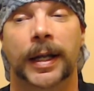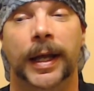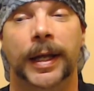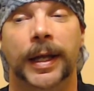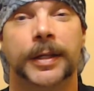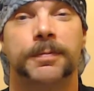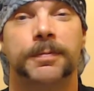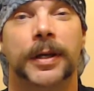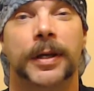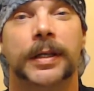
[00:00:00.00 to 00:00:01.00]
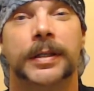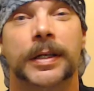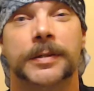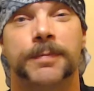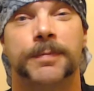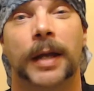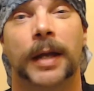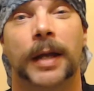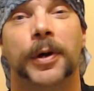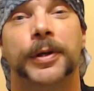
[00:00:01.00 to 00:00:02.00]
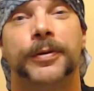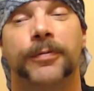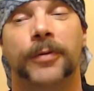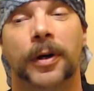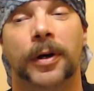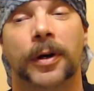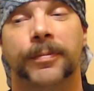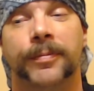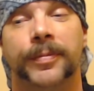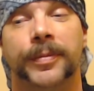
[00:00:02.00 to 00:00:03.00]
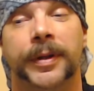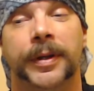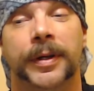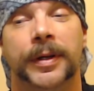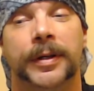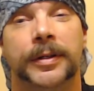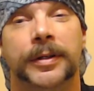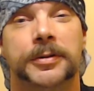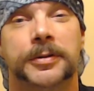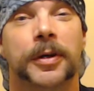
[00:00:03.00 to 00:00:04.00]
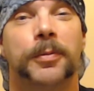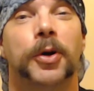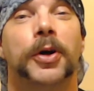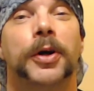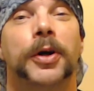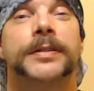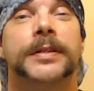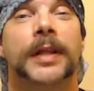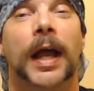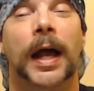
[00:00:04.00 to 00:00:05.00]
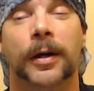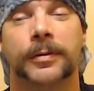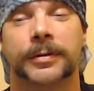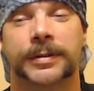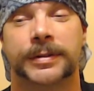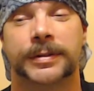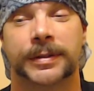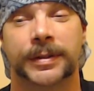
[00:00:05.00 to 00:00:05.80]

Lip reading: And that's where you get these bad boys from. Stewie Wood is in the house.